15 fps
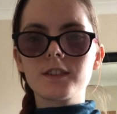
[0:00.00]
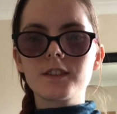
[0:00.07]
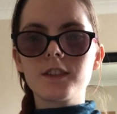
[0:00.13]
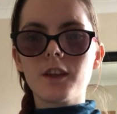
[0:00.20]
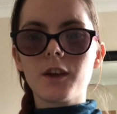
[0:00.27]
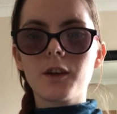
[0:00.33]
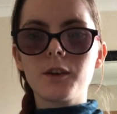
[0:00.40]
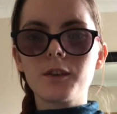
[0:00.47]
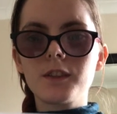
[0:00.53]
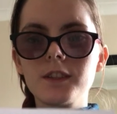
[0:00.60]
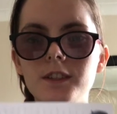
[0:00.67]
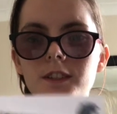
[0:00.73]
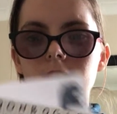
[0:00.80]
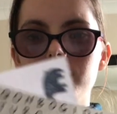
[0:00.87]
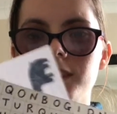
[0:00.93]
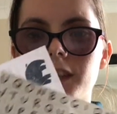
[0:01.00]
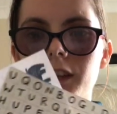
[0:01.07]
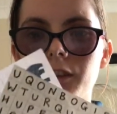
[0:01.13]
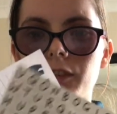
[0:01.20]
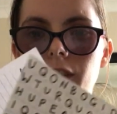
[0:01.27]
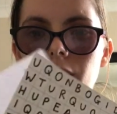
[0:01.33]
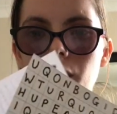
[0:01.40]
So this is kind
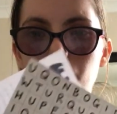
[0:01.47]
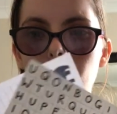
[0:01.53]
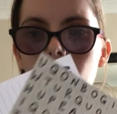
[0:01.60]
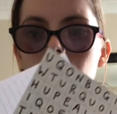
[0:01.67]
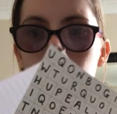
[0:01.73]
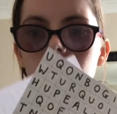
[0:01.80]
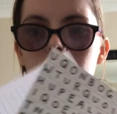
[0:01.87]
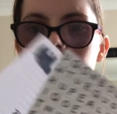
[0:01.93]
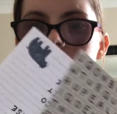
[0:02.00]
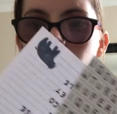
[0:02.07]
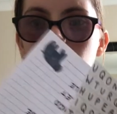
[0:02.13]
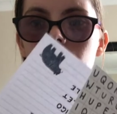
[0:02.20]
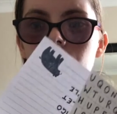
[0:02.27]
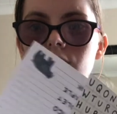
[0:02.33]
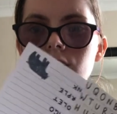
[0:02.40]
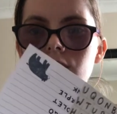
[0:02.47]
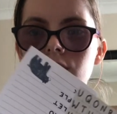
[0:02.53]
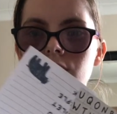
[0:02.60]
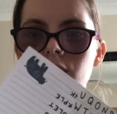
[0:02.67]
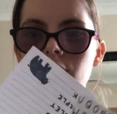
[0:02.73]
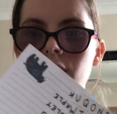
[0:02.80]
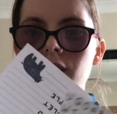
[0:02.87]
of like a word search
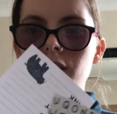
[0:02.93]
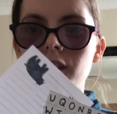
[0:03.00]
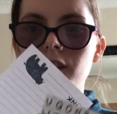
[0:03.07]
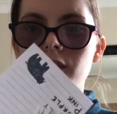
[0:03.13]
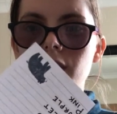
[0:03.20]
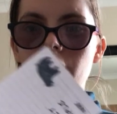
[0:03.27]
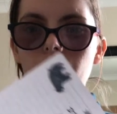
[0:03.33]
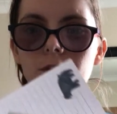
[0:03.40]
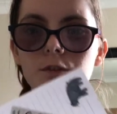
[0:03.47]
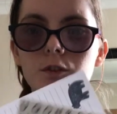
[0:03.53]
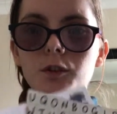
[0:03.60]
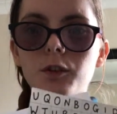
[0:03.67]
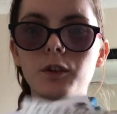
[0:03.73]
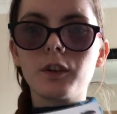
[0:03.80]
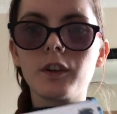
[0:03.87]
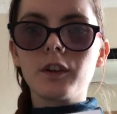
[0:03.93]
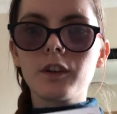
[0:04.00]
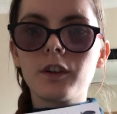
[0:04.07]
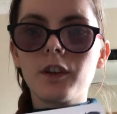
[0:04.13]
that I've done.